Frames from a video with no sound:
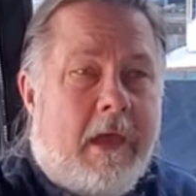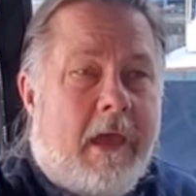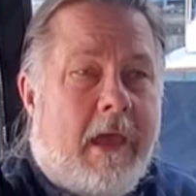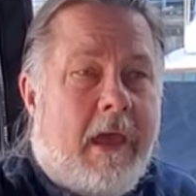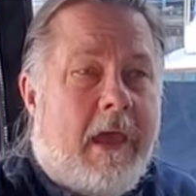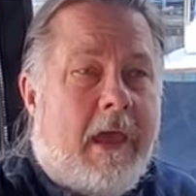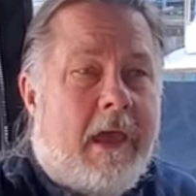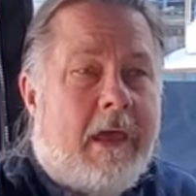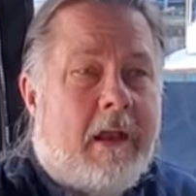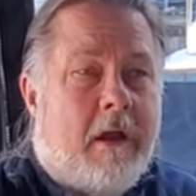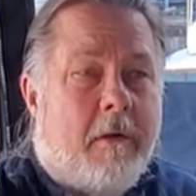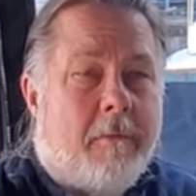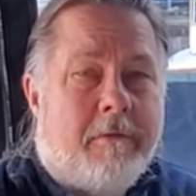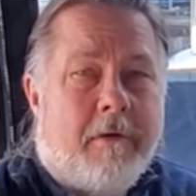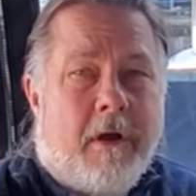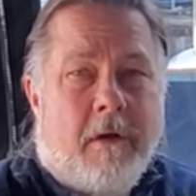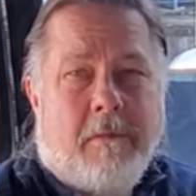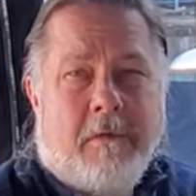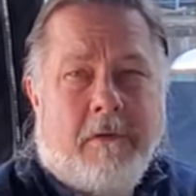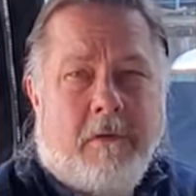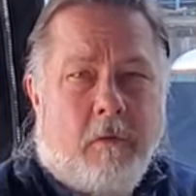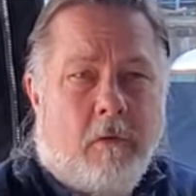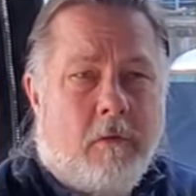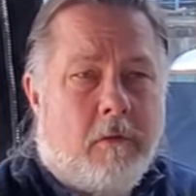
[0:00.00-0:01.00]
and I'll
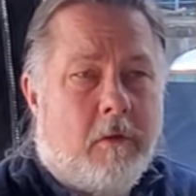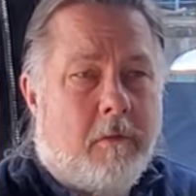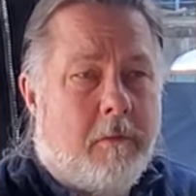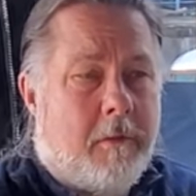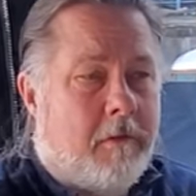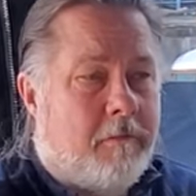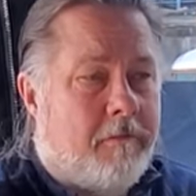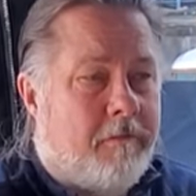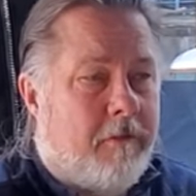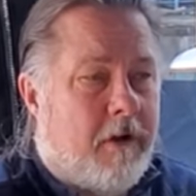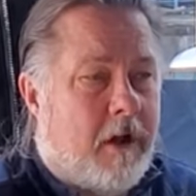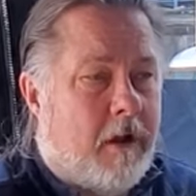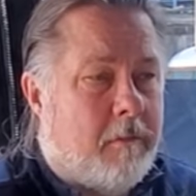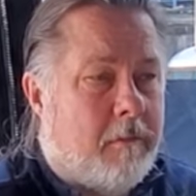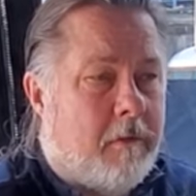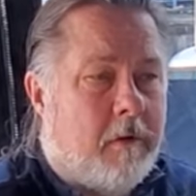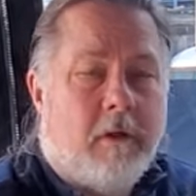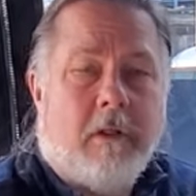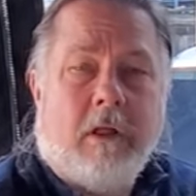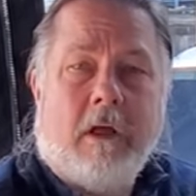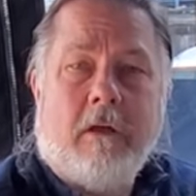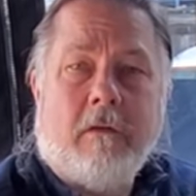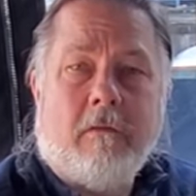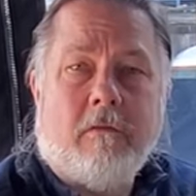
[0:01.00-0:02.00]
probably do a little bit of
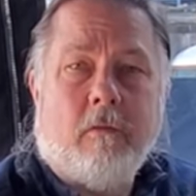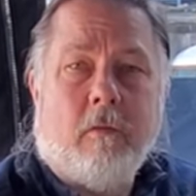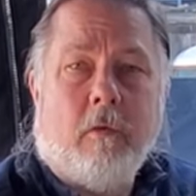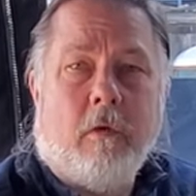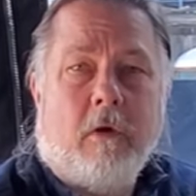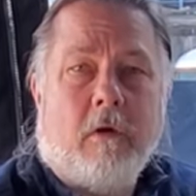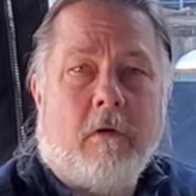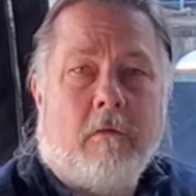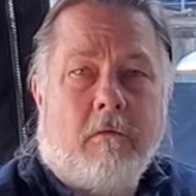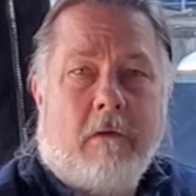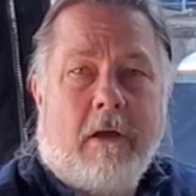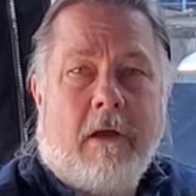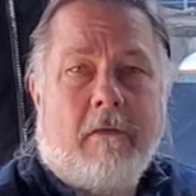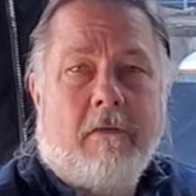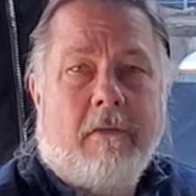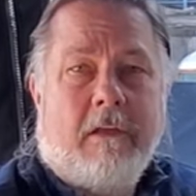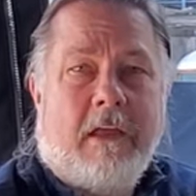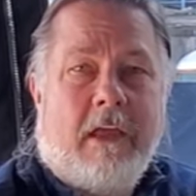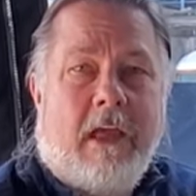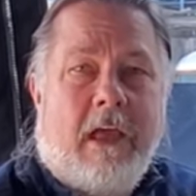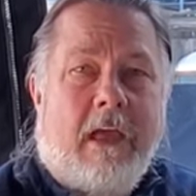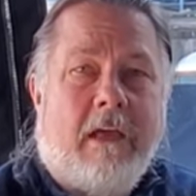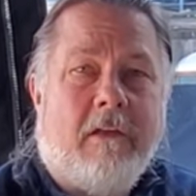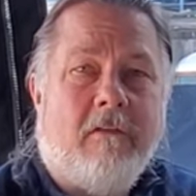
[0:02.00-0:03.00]
fiberglass work around
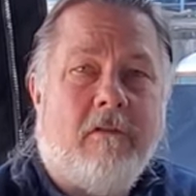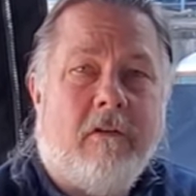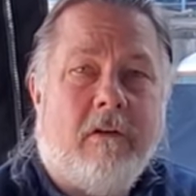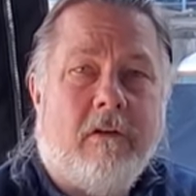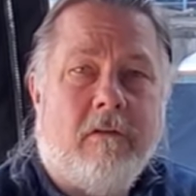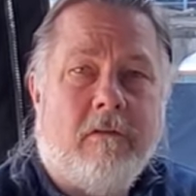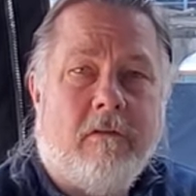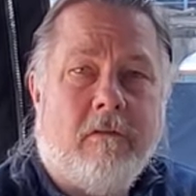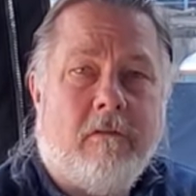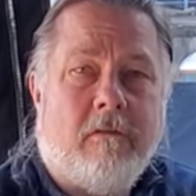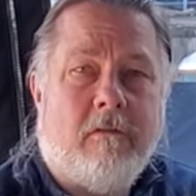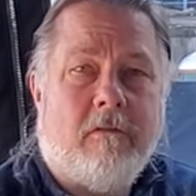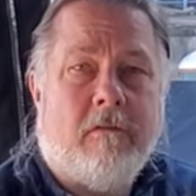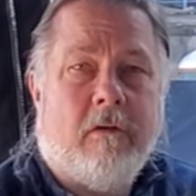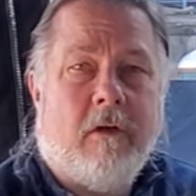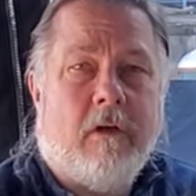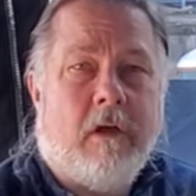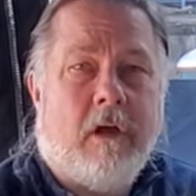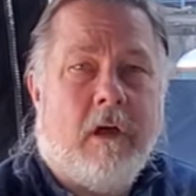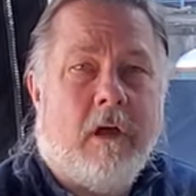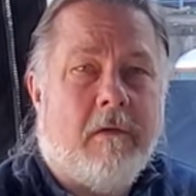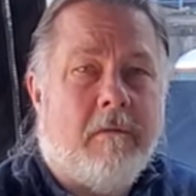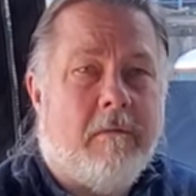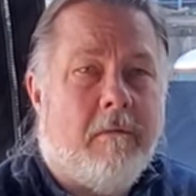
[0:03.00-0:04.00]
the edges.
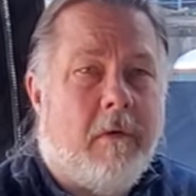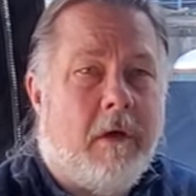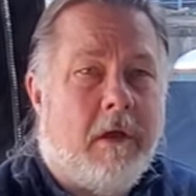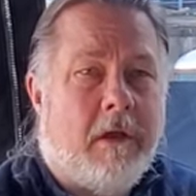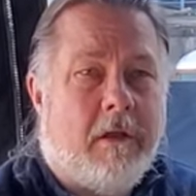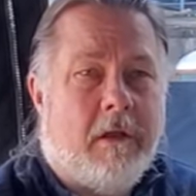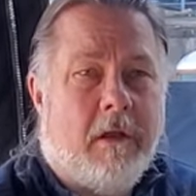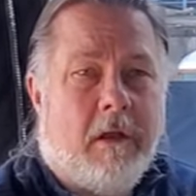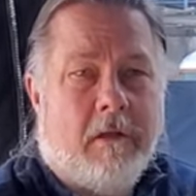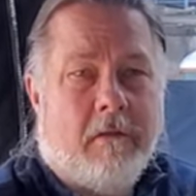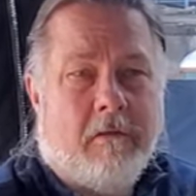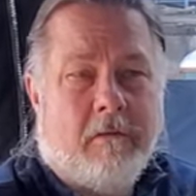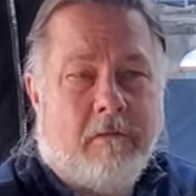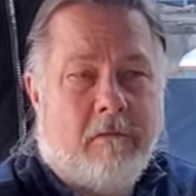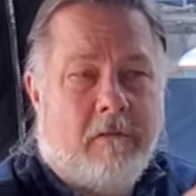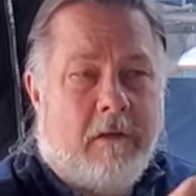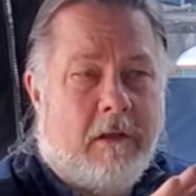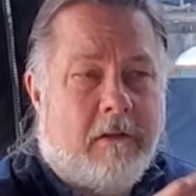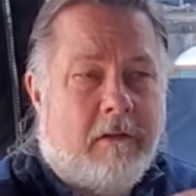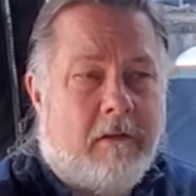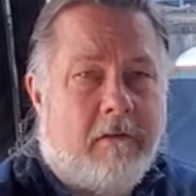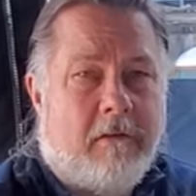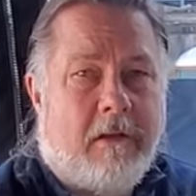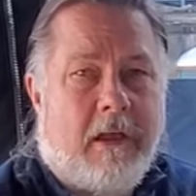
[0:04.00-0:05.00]
I might uh,
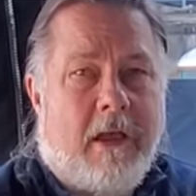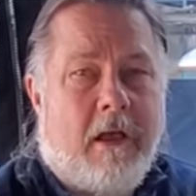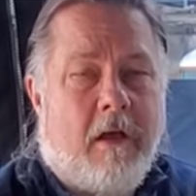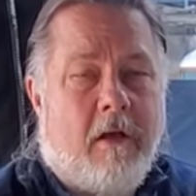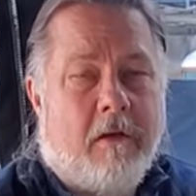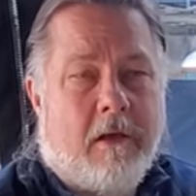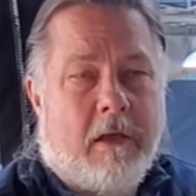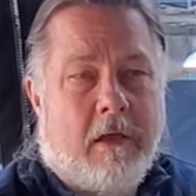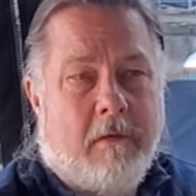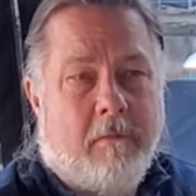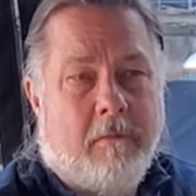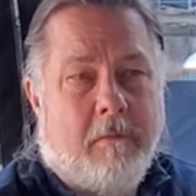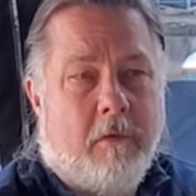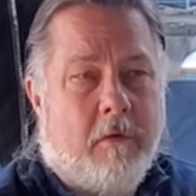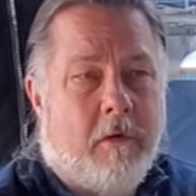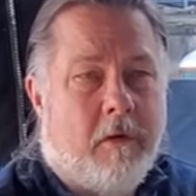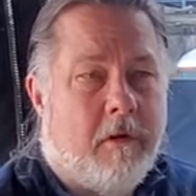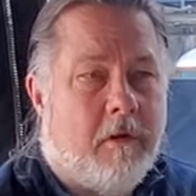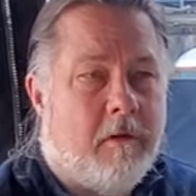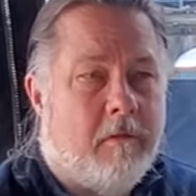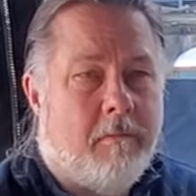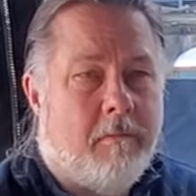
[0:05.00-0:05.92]
sand it down and put a,